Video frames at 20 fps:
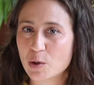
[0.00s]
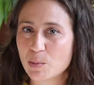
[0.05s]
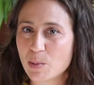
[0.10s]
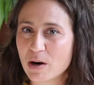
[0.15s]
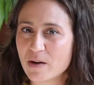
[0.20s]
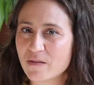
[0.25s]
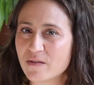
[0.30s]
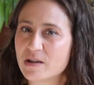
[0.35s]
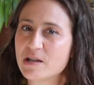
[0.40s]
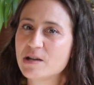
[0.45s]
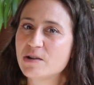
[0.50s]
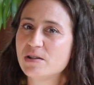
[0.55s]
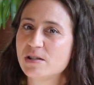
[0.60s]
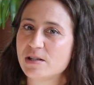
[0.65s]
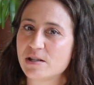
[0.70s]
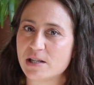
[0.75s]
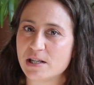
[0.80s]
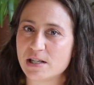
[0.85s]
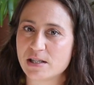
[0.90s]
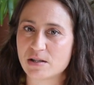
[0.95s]
4-part video
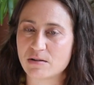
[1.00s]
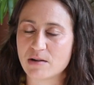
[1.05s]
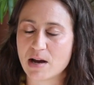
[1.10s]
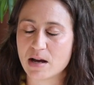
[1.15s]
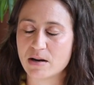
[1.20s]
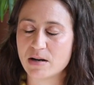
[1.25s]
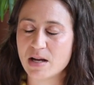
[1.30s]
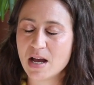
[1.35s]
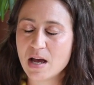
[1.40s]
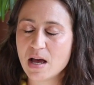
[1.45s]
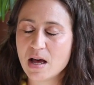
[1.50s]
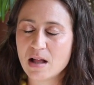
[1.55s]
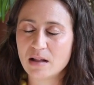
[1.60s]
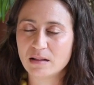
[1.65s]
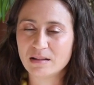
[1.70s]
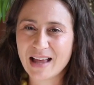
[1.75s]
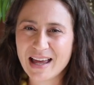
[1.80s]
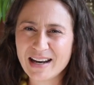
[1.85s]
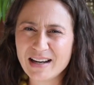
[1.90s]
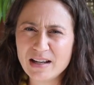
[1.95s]
series around
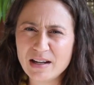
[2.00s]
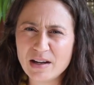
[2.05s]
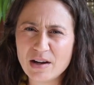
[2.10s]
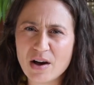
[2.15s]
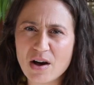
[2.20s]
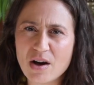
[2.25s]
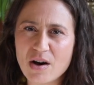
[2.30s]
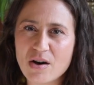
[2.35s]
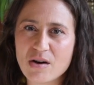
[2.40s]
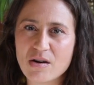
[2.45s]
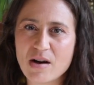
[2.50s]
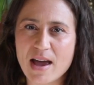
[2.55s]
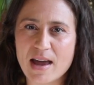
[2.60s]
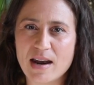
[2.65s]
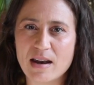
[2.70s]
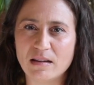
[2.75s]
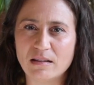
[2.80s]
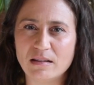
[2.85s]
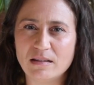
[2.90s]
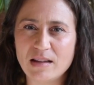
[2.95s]
letting go
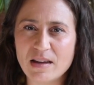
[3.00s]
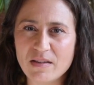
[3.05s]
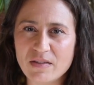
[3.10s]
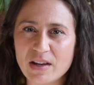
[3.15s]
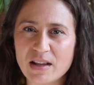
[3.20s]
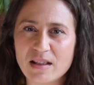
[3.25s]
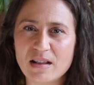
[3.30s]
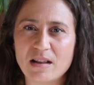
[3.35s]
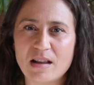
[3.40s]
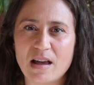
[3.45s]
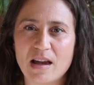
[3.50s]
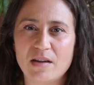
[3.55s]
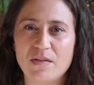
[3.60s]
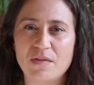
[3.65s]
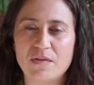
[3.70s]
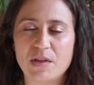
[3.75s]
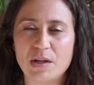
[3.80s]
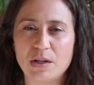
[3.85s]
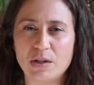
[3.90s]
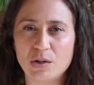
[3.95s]
and living the
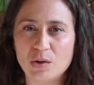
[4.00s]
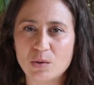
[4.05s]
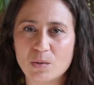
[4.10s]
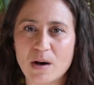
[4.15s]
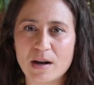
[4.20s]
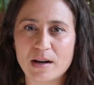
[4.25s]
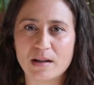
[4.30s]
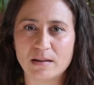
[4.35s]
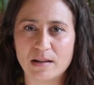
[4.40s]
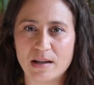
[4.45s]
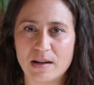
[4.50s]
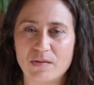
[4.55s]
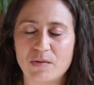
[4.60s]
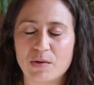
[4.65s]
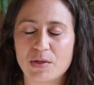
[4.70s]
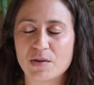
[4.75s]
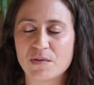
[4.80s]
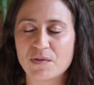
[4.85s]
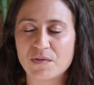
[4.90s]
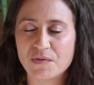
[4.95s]
life that you want to live
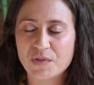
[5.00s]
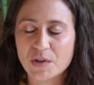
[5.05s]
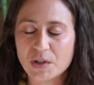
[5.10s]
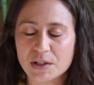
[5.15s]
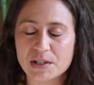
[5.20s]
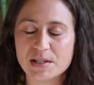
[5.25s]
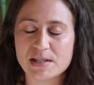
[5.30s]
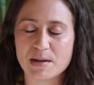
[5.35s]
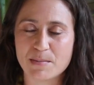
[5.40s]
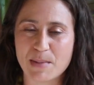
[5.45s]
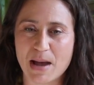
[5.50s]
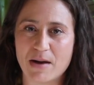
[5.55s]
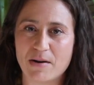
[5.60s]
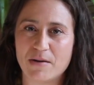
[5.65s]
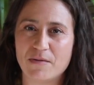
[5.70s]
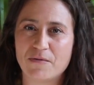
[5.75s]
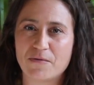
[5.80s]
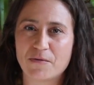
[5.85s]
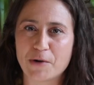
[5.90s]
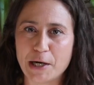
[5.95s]
with the fullest
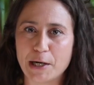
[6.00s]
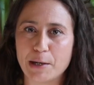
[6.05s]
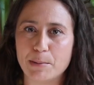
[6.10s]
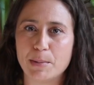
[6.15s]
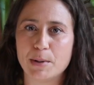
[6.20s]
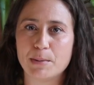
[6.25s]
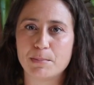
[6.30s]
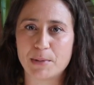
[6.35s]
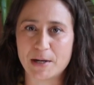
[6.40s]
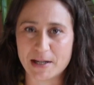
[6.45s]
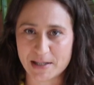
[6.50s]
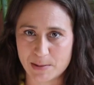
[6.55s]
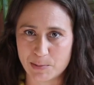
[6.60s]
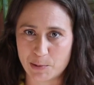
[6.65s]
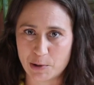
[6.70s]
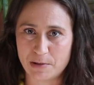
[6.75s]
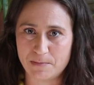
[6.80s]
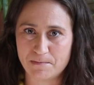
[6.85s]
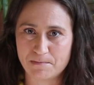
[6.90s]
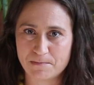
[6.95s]
amount of freedom
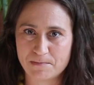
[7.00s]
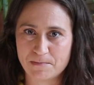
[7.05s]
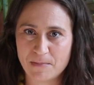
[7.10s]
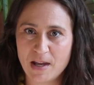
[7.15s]
possible.